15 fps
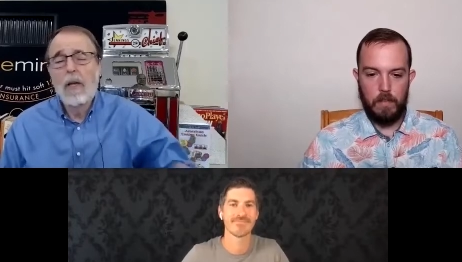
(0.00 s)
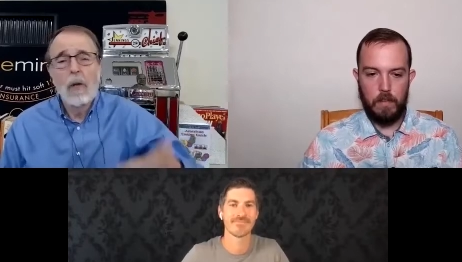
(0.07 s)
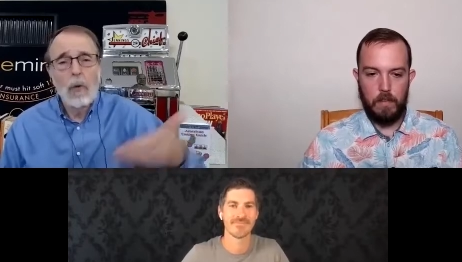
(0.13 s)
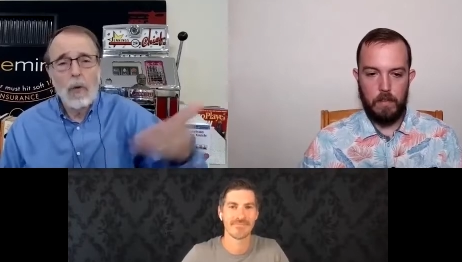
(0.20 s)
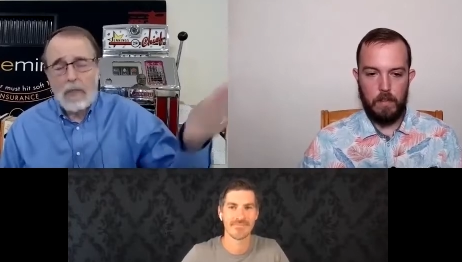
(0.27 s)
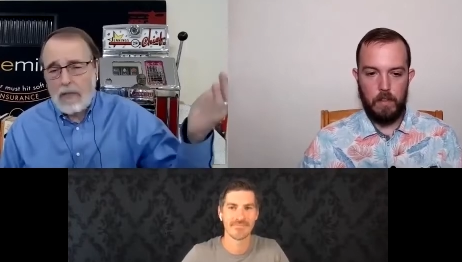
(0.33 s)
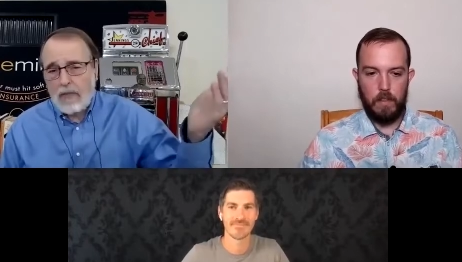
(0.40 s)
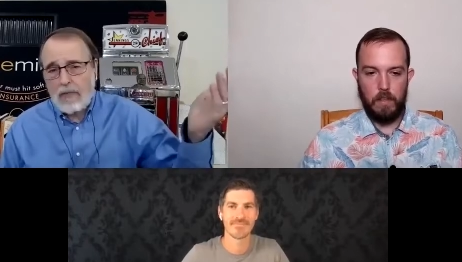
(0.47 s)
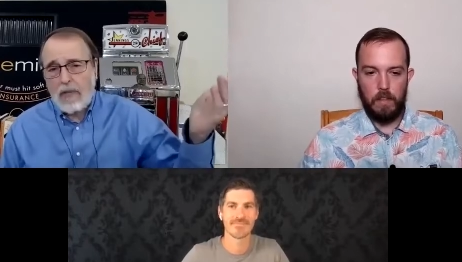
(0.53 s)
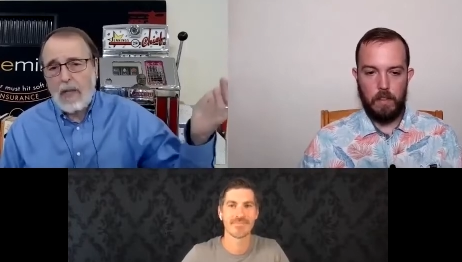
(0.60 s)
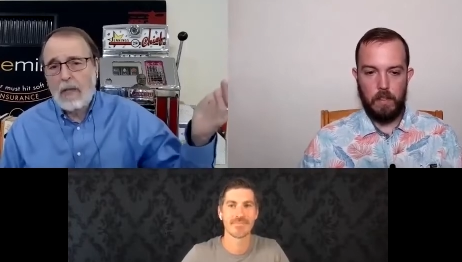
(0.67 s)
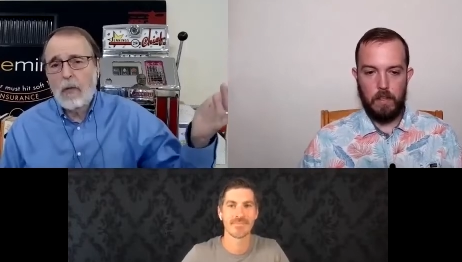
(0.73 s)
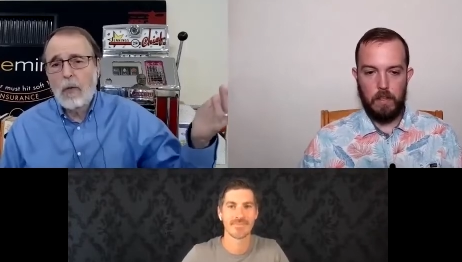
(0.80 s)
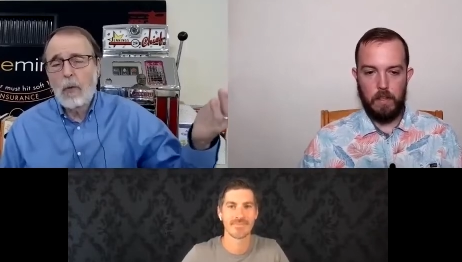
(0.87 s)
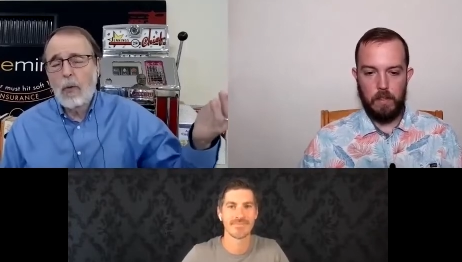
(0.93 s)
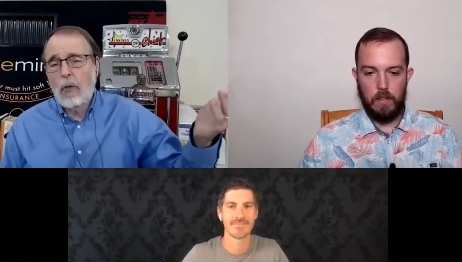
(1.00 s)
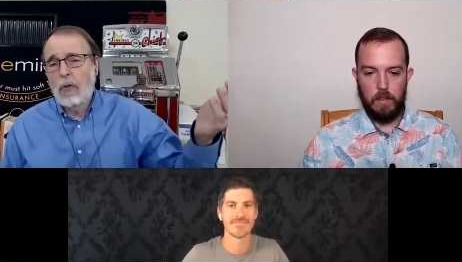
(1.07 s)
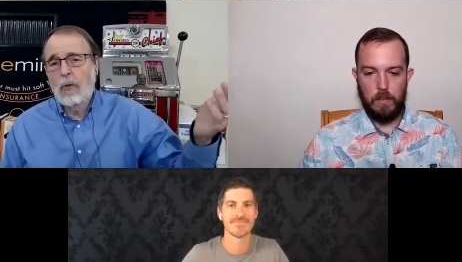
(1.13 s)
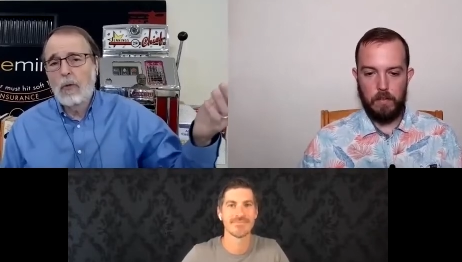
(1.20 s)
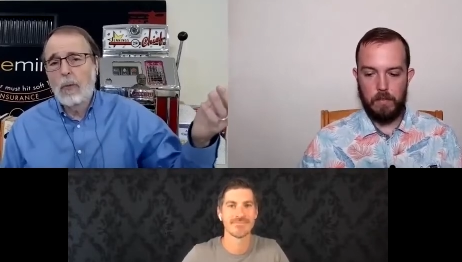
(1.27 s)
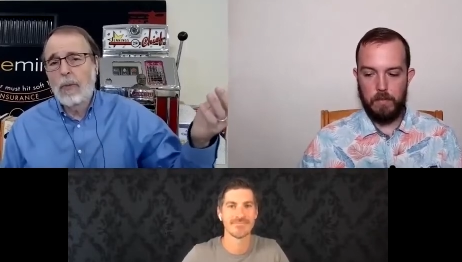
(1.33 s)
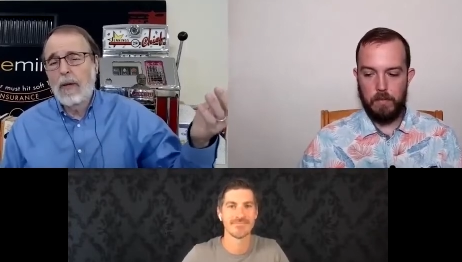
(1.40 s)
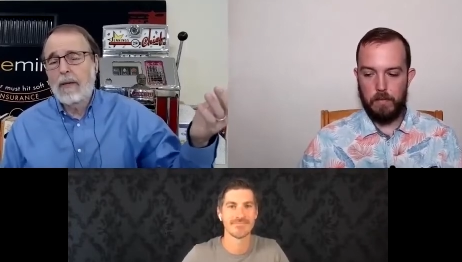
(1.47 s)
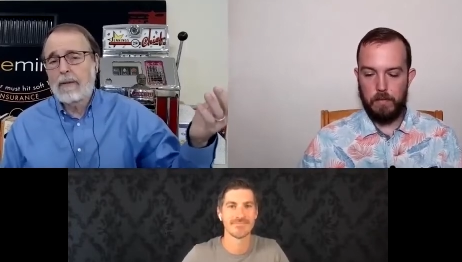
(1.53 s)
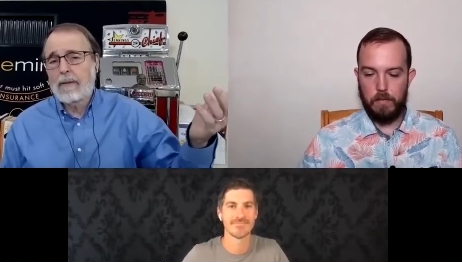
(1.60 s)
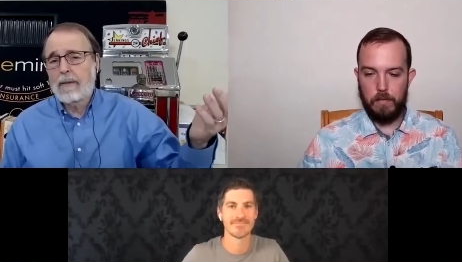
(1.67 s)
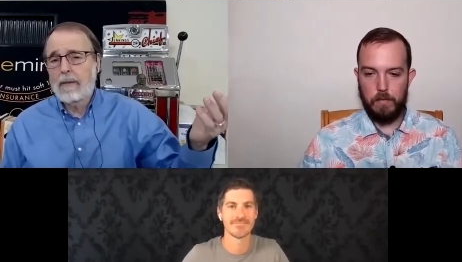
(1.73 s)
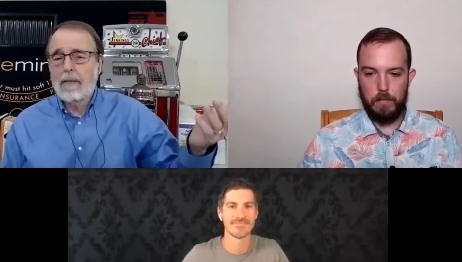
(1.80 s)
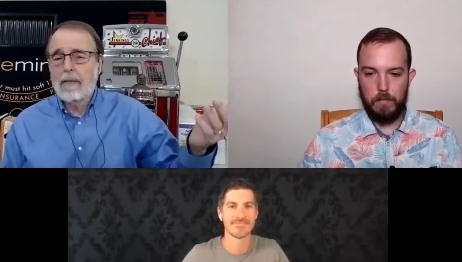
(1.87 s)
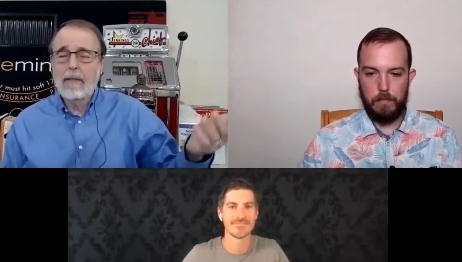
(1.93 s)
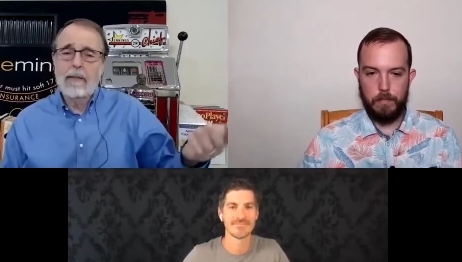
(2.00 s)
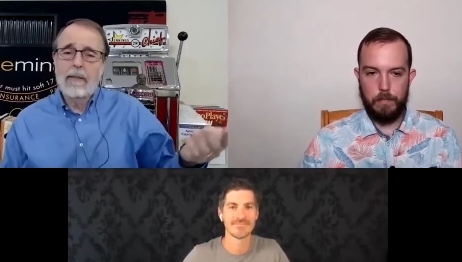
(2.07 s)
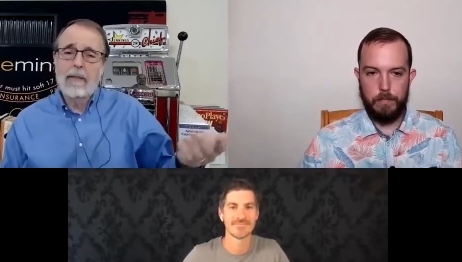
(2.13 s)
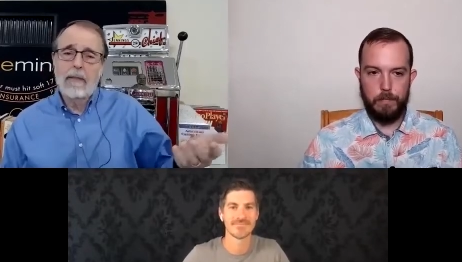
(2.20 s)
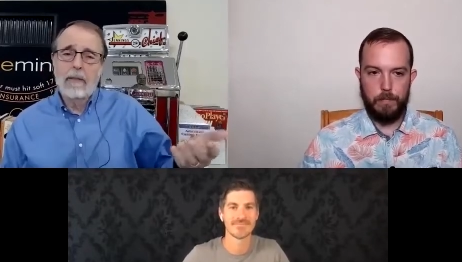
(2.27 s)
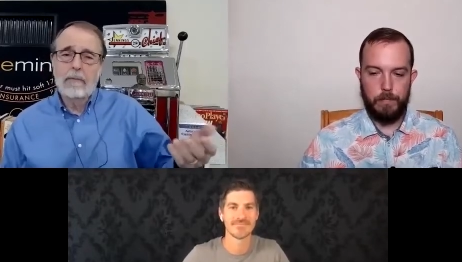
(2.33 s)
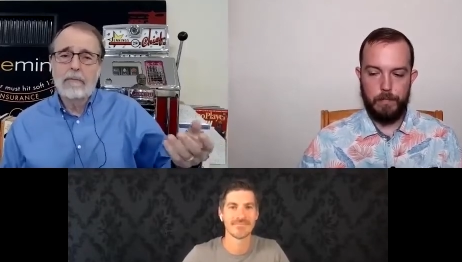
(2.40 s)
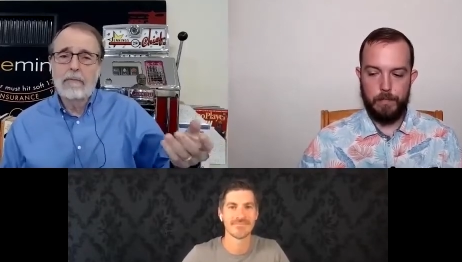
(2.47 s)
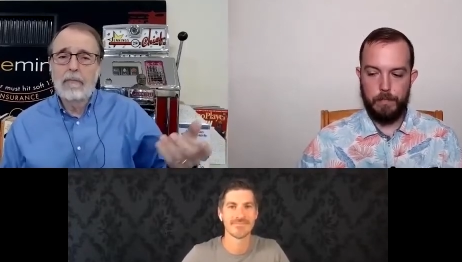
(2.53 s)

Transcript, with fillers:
Speaker 1: Well, let's say you, you bet uh, uh,